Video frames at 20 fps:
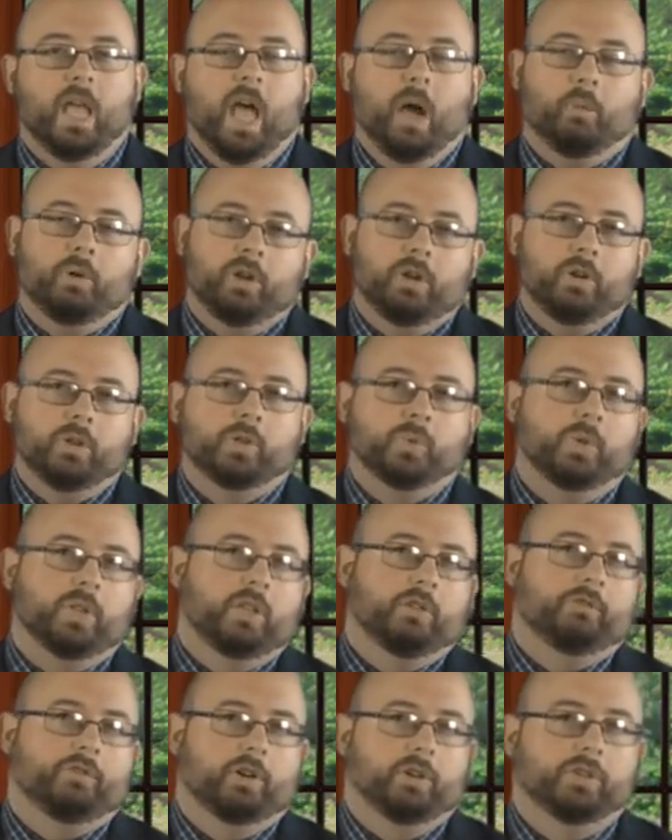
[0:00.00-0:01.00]
I want to notice with
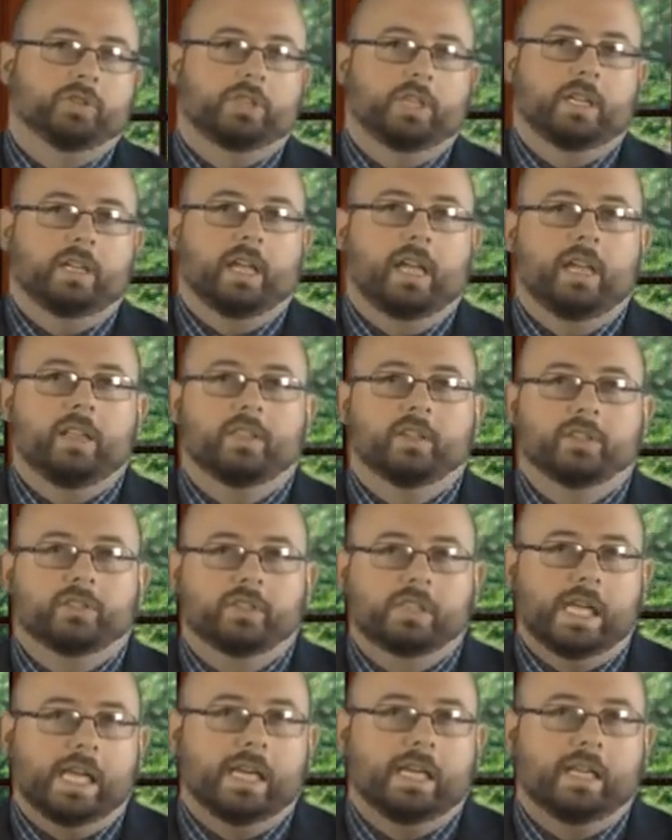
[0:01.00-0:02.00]
you first today the
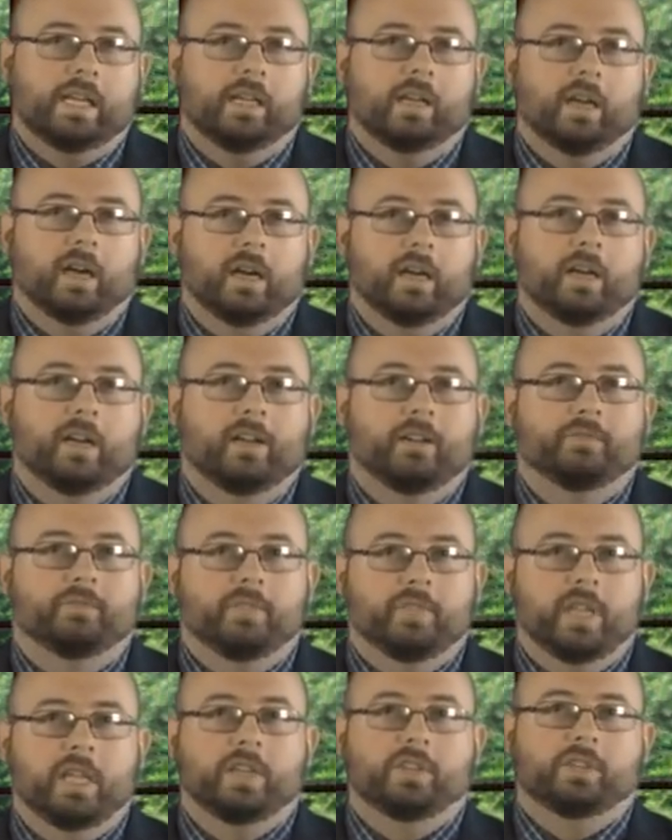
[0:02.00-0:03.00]
setting
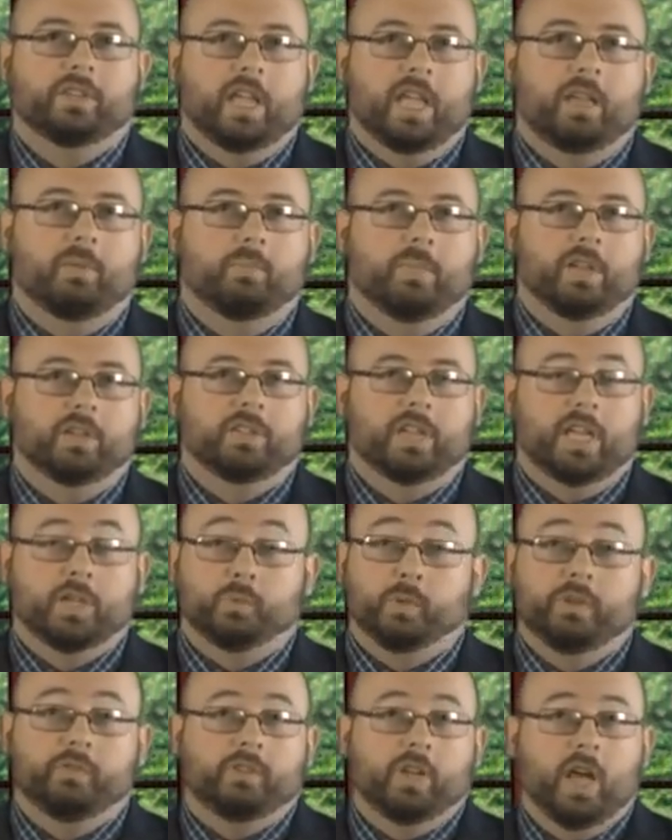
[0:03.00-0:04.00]
of these statements. As
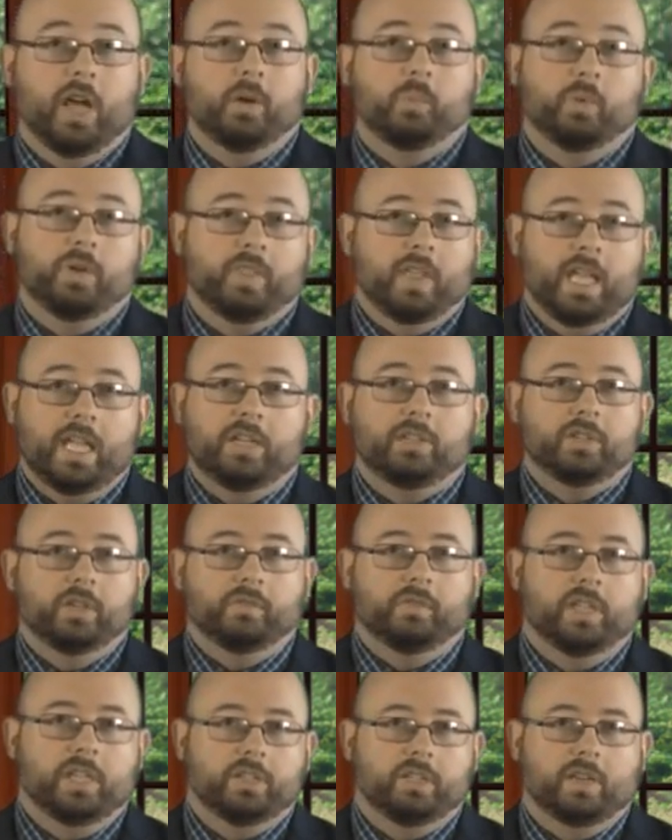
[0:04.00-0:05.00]
we've done with each
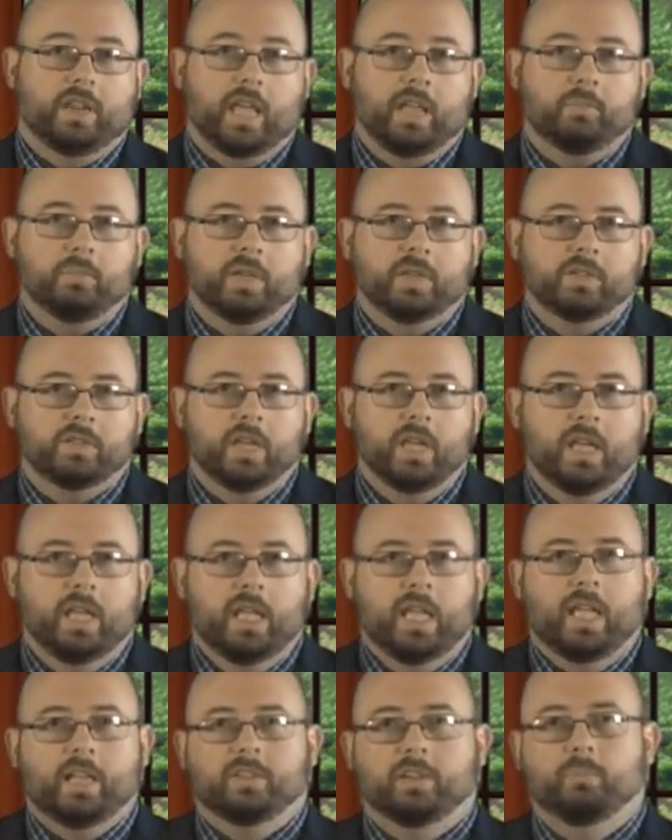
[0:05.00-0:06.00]
of these statements,
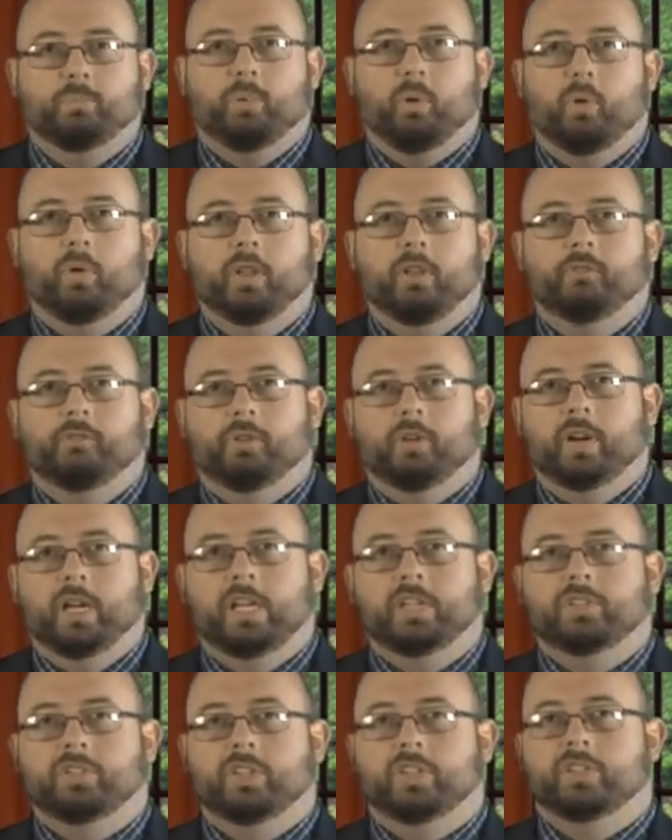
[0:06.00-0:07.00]
it's important for
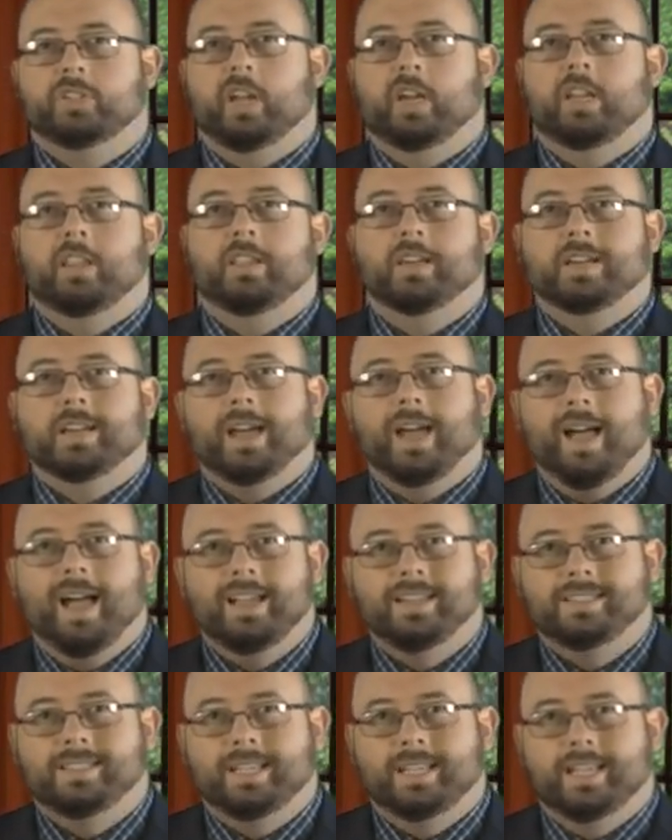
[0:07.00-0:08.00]
us to study the
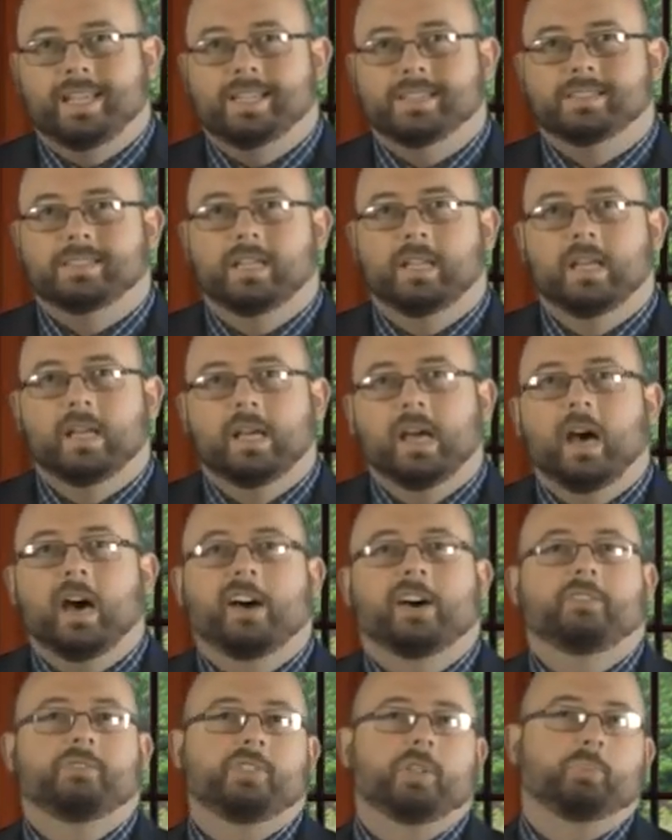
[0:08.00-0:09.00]
context
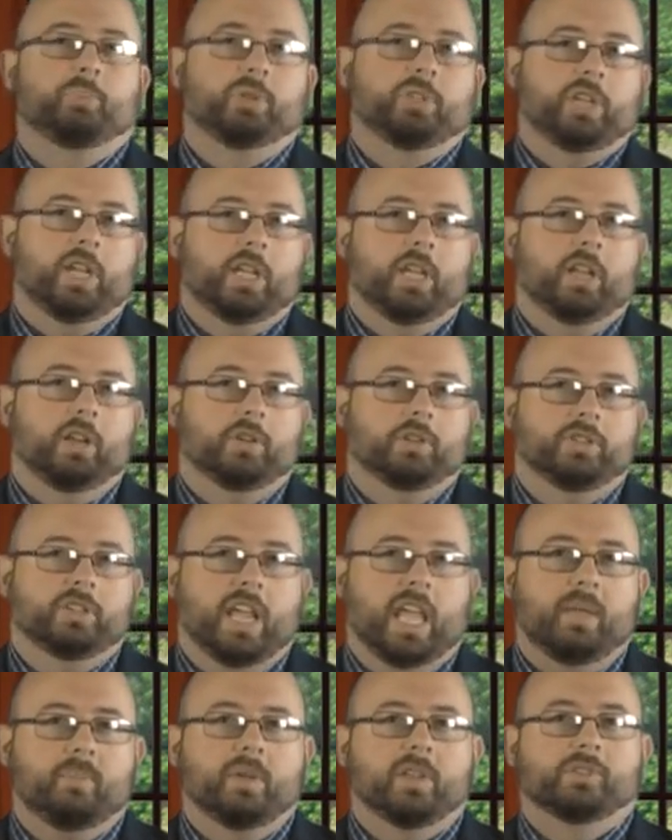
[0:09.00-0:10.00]
of the particular
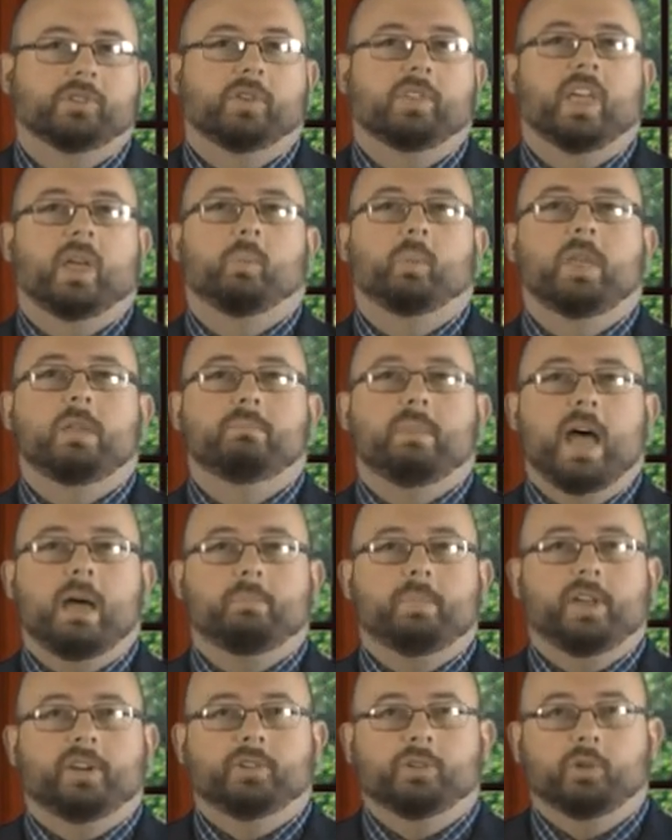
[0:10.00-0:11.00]
statement so that we might
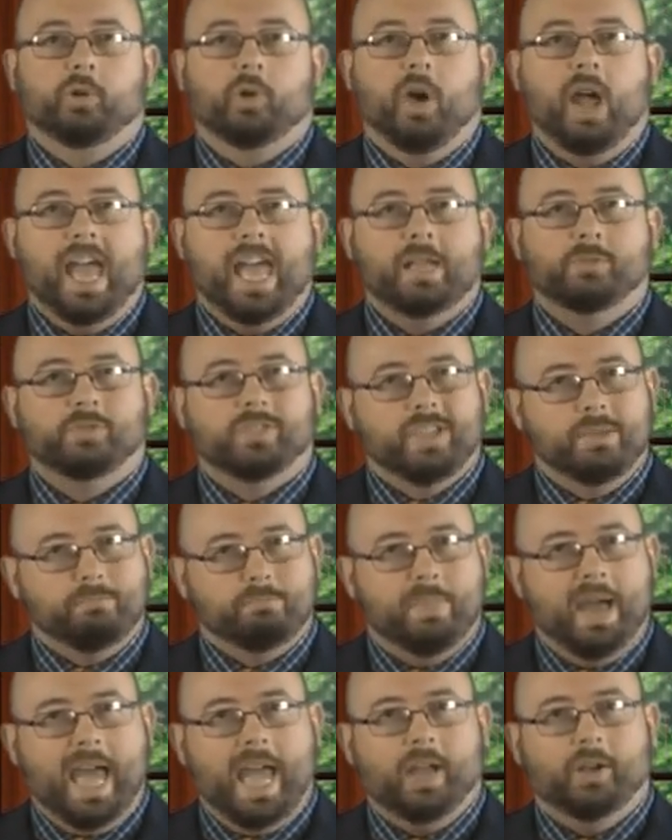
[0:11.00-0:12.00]
better grasp the
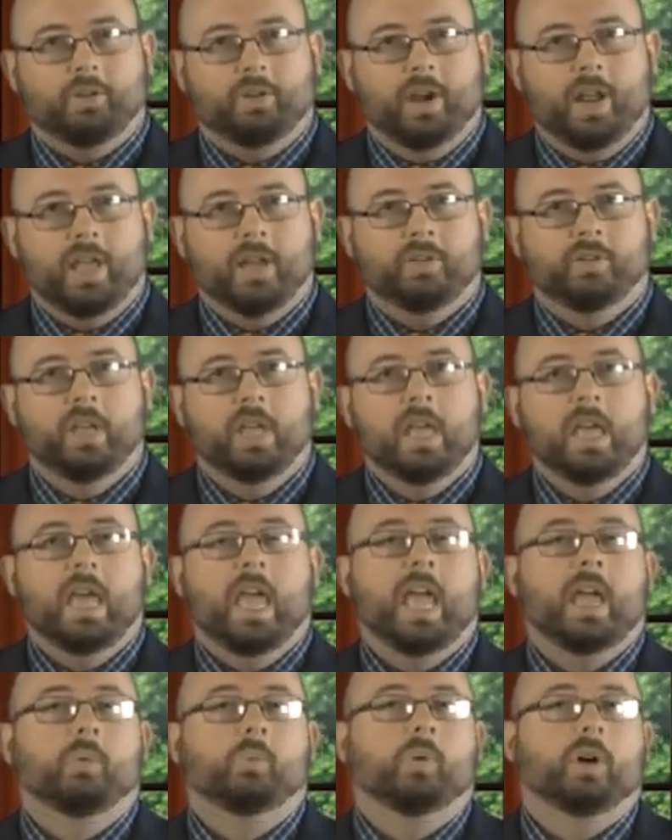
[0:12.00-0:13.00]
background
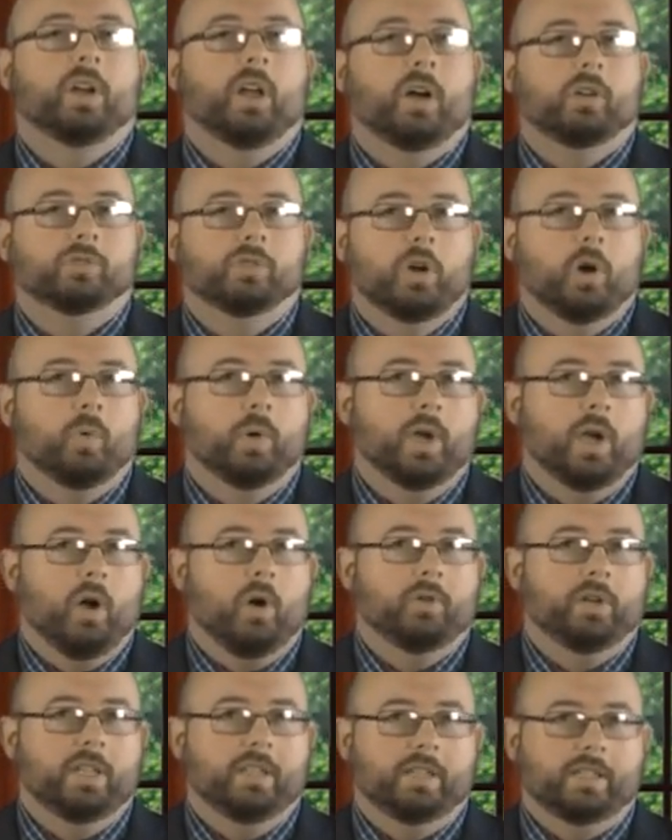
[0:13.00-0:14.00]
and what all's going
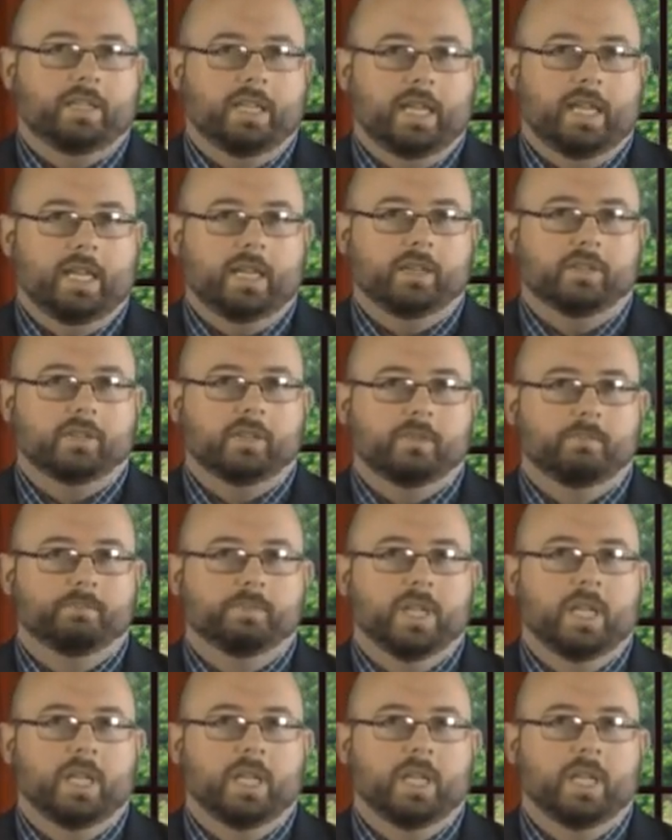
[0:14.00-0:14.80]
on in the text.